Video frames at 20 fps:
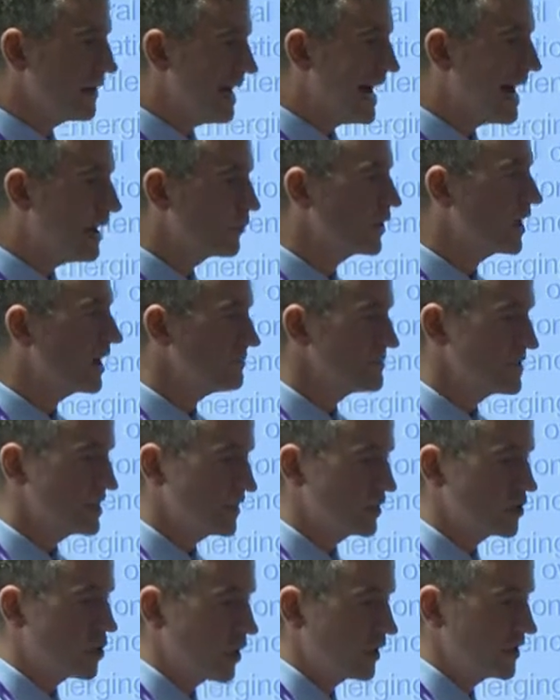outcomes
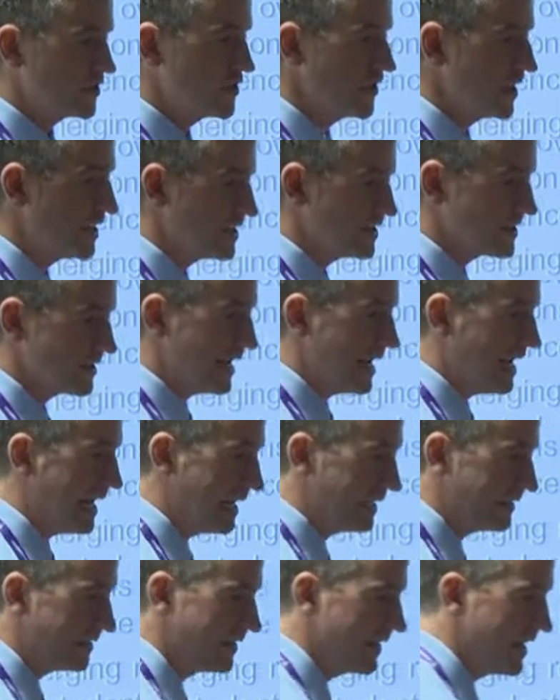in colleges and